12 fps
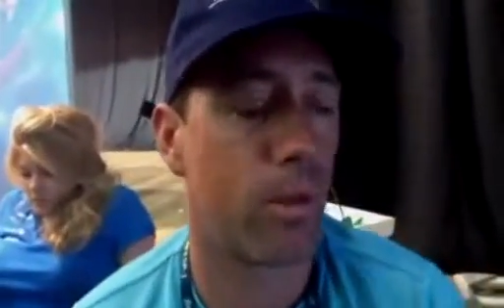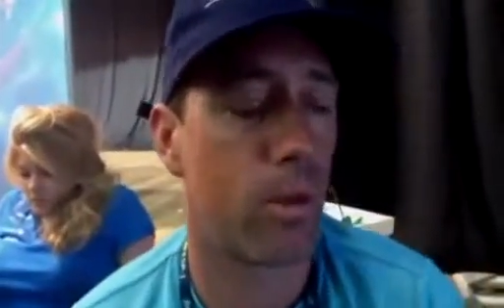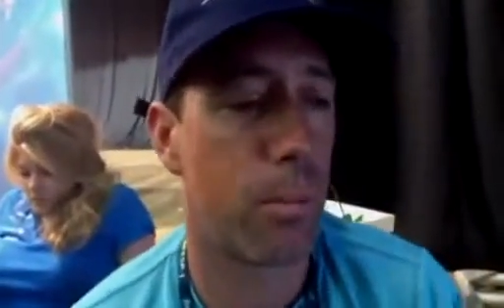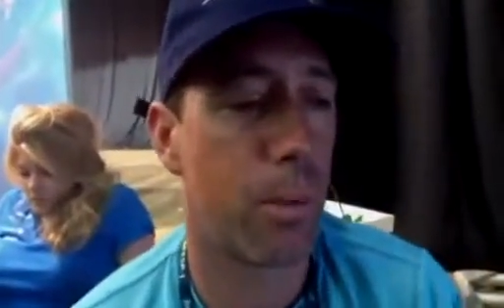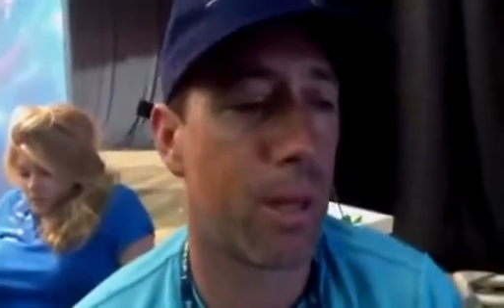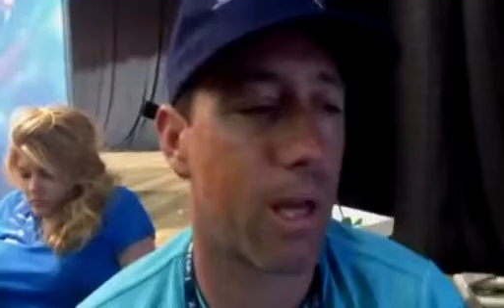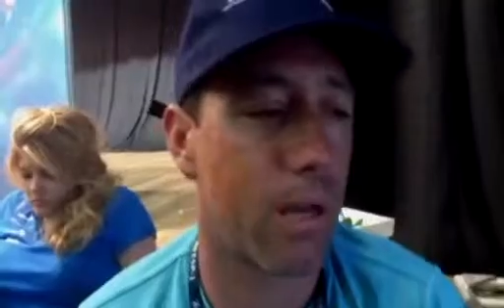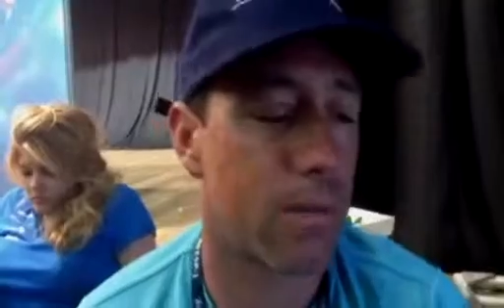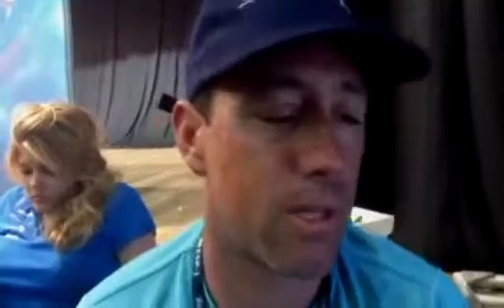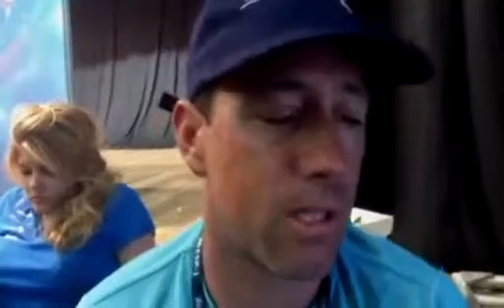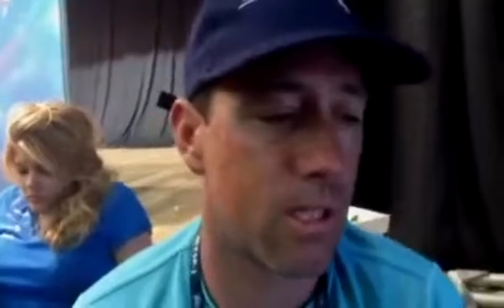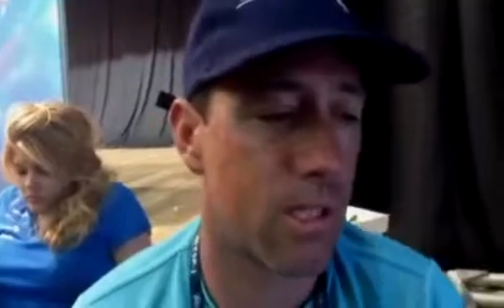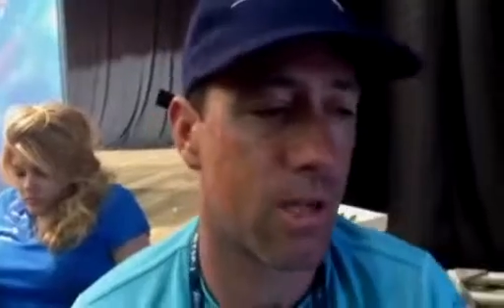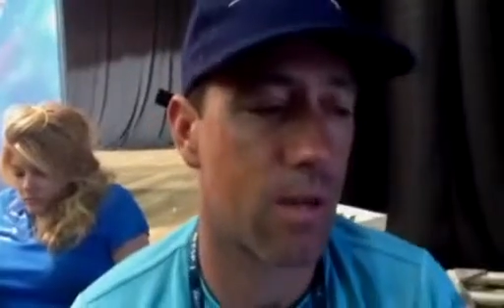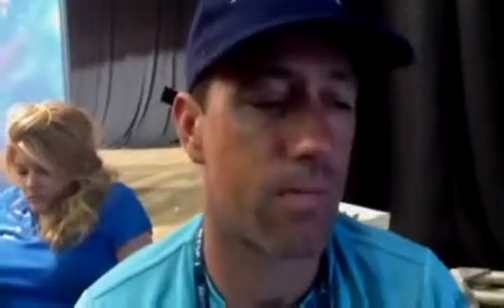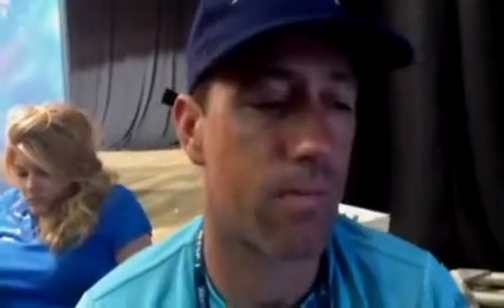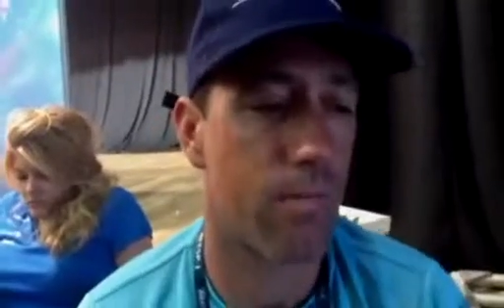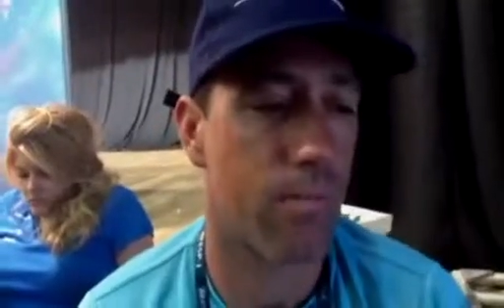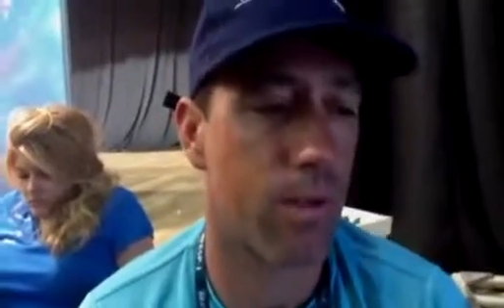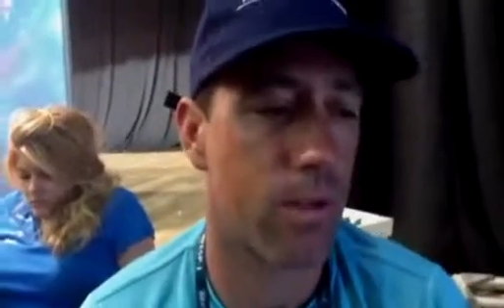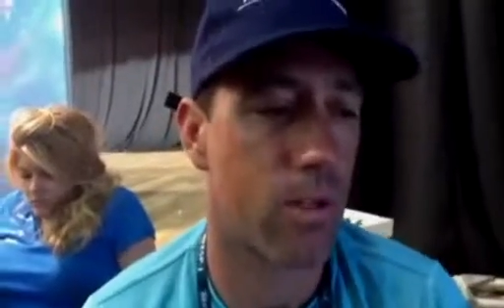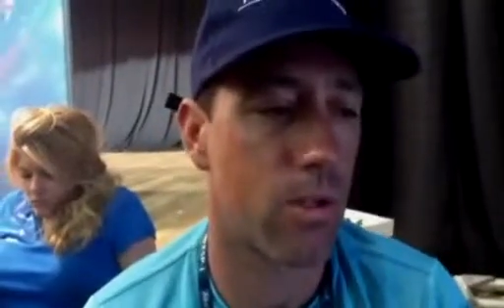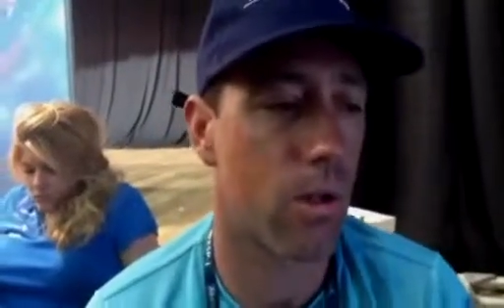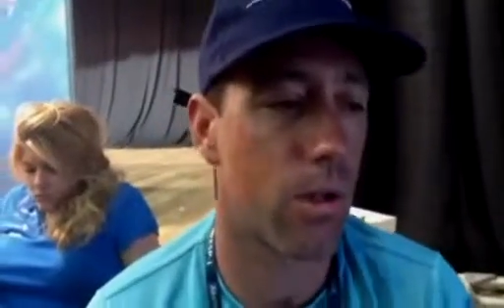the Olympic Games is um,
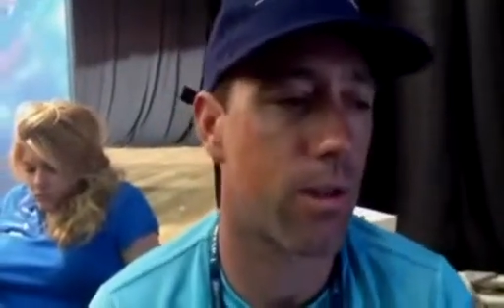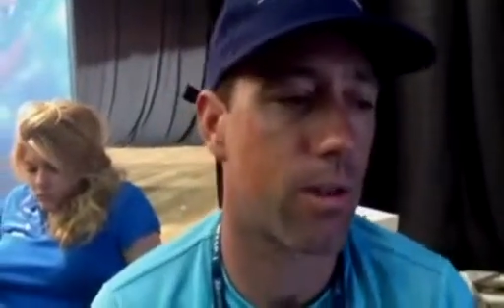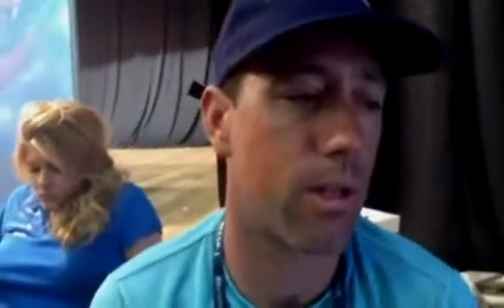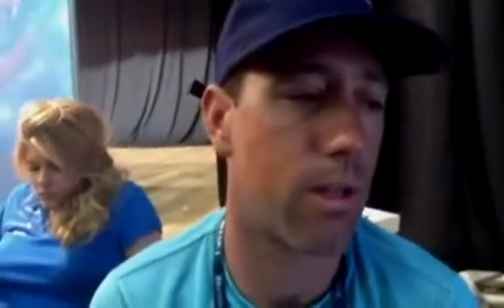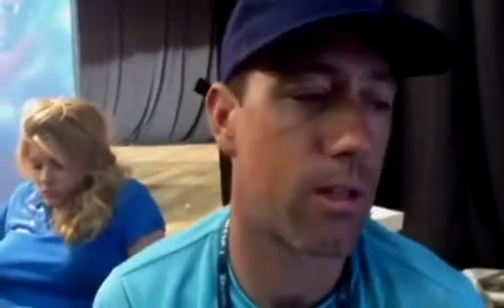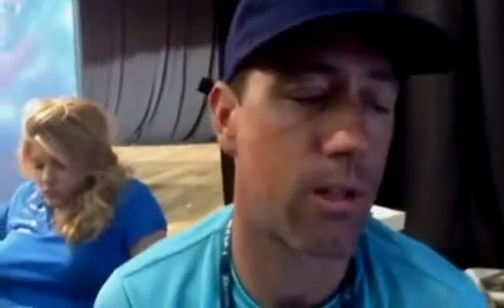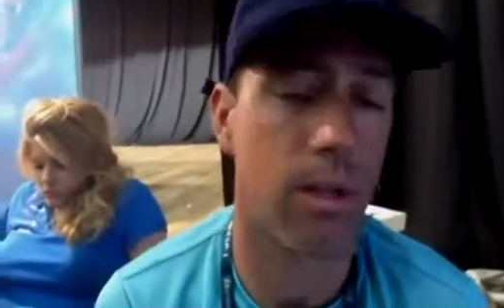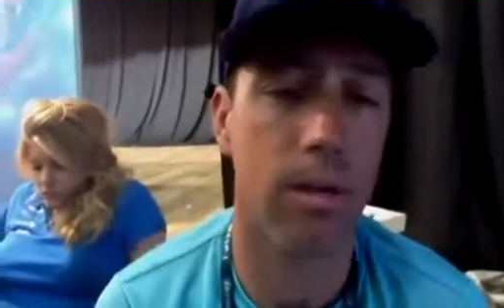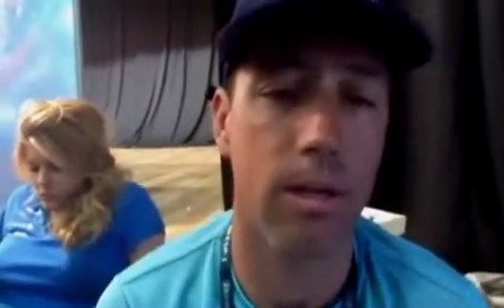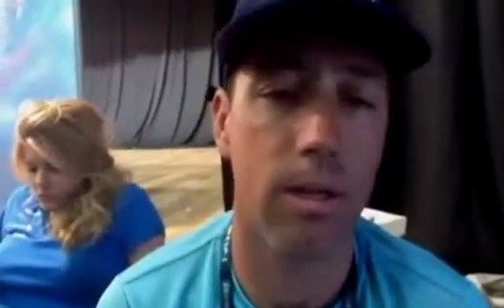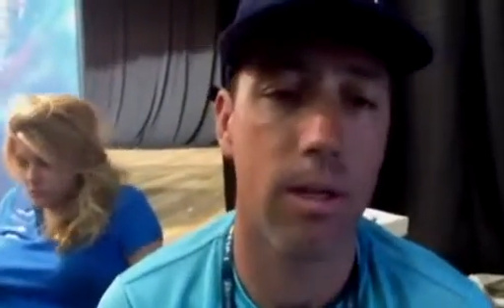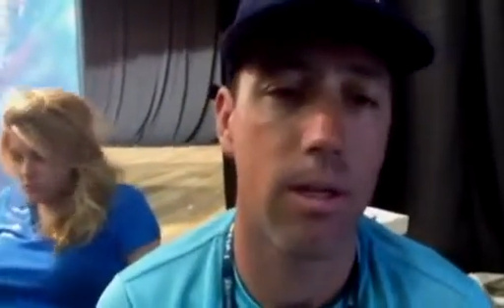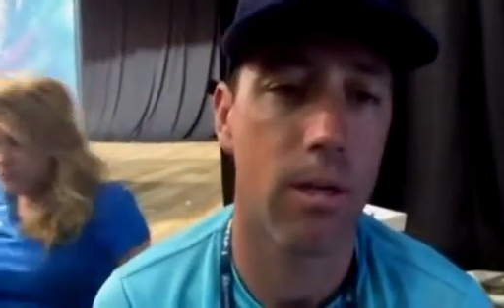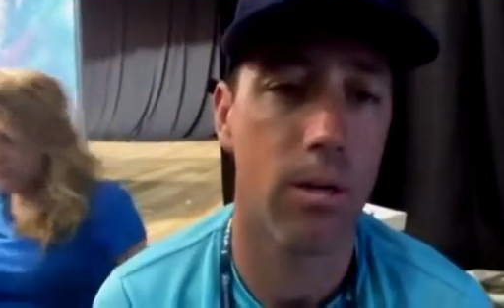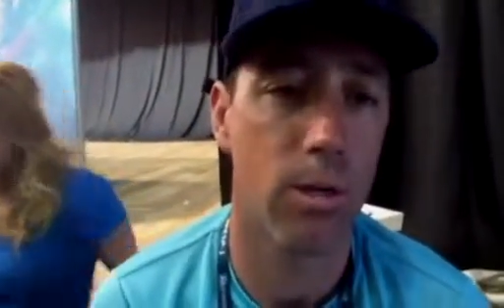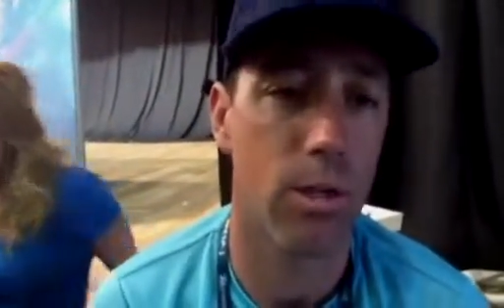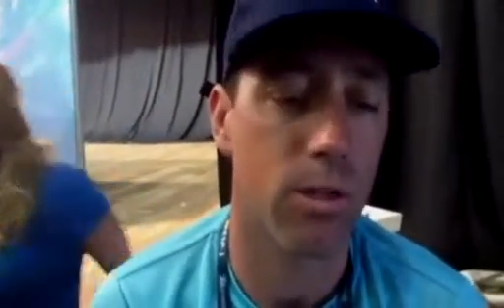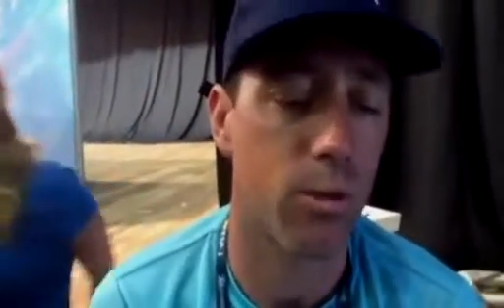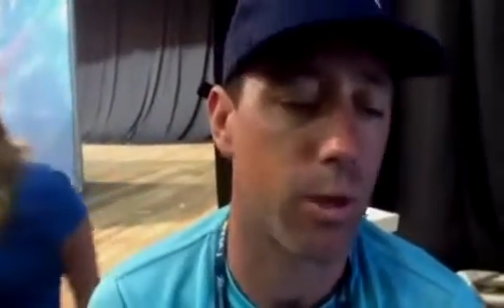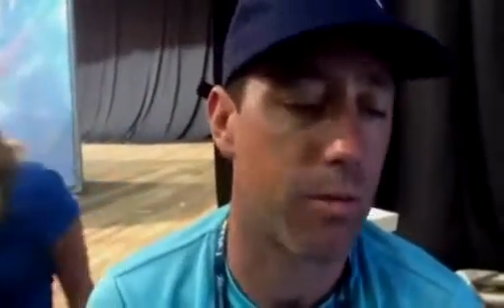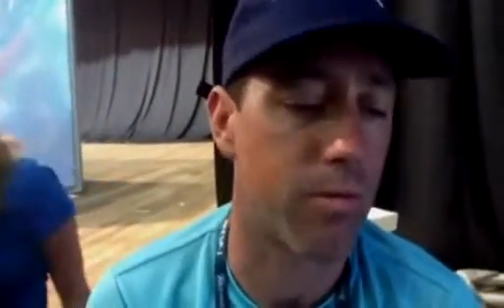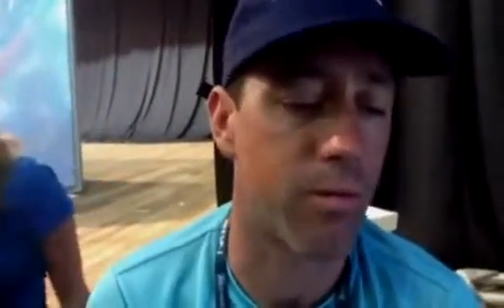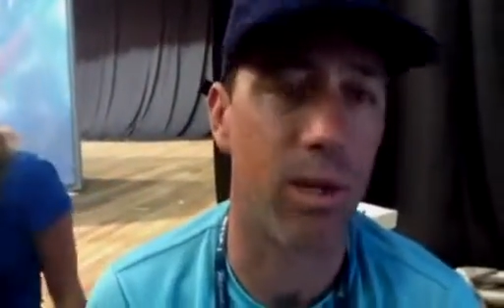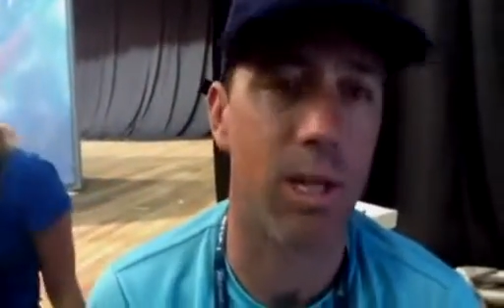is something that uh, was a
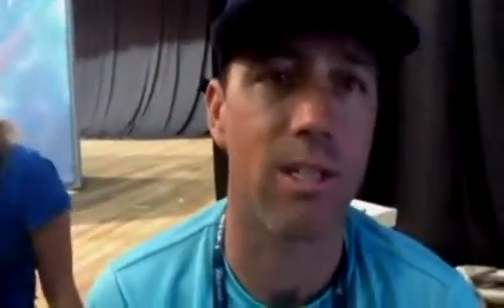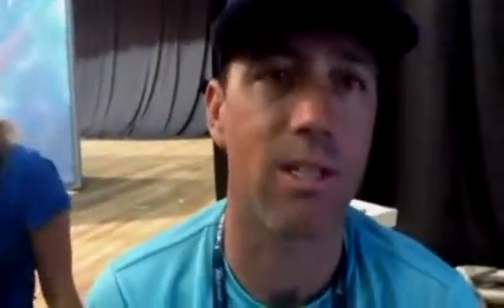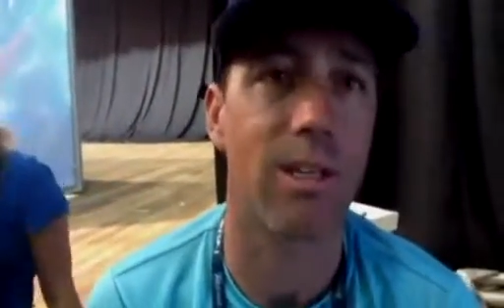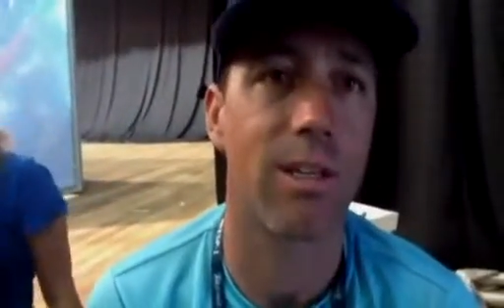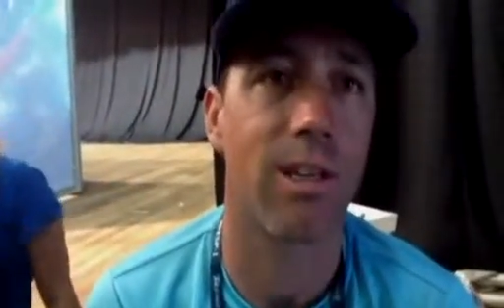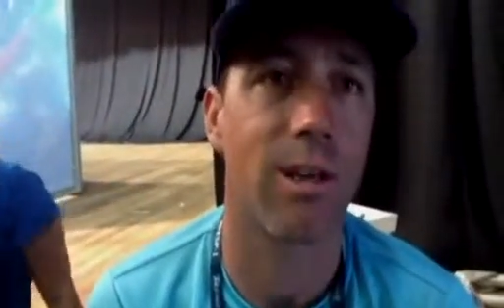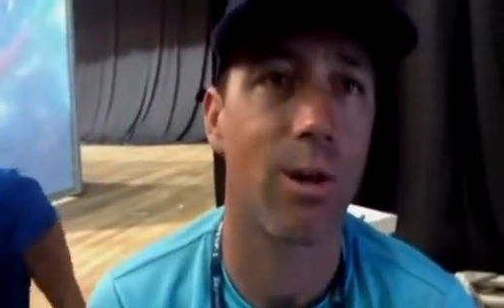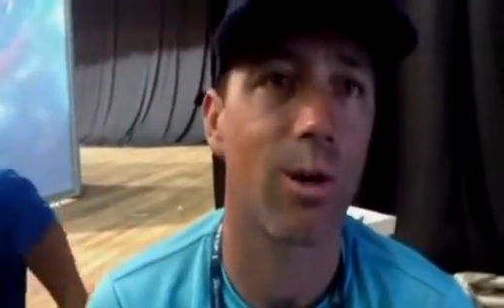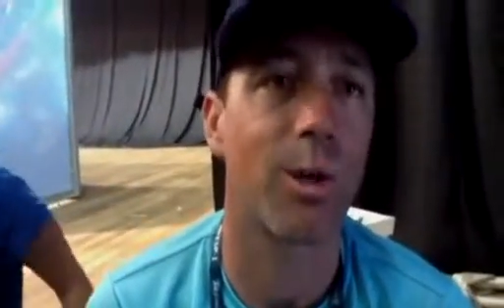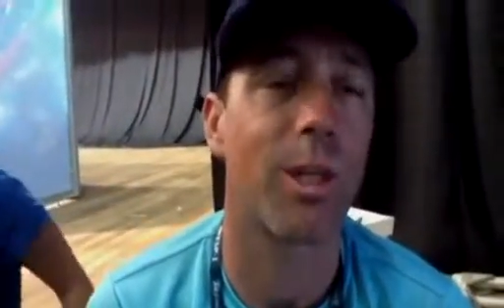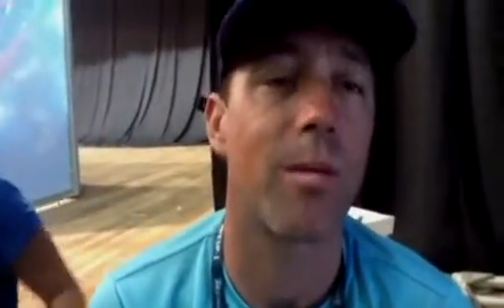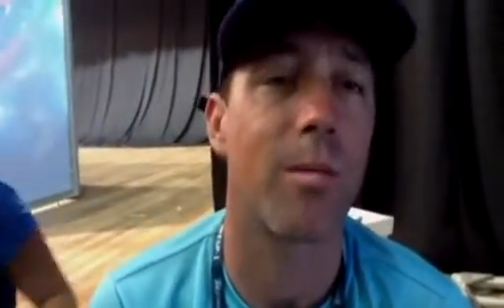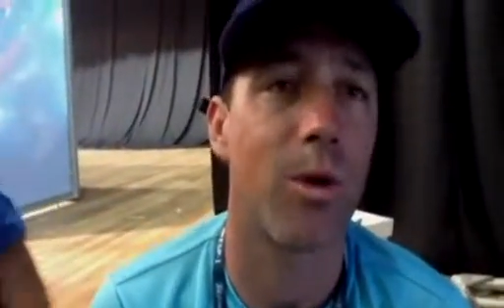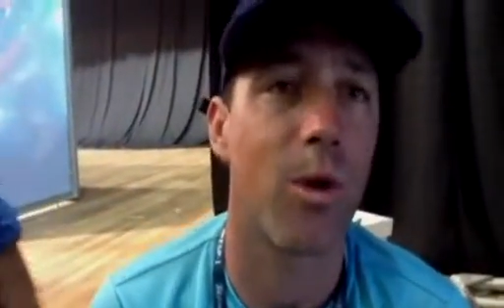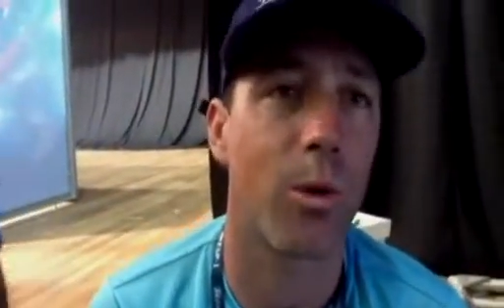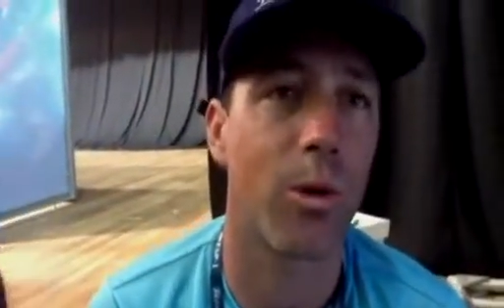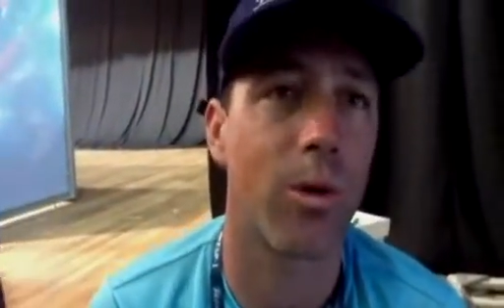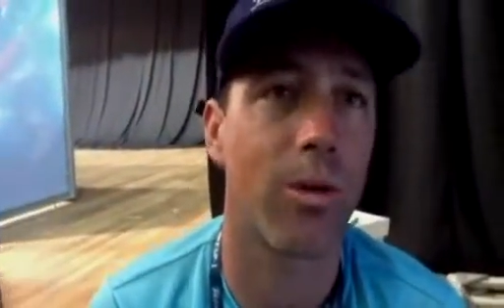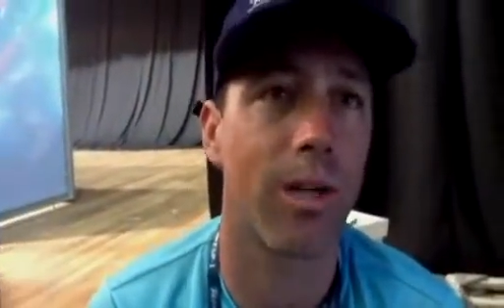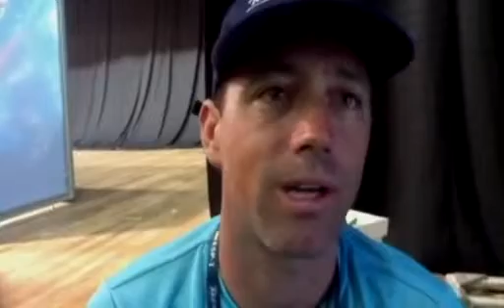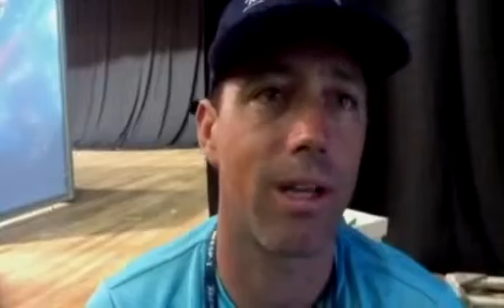dream for us a, a, long time ago, no?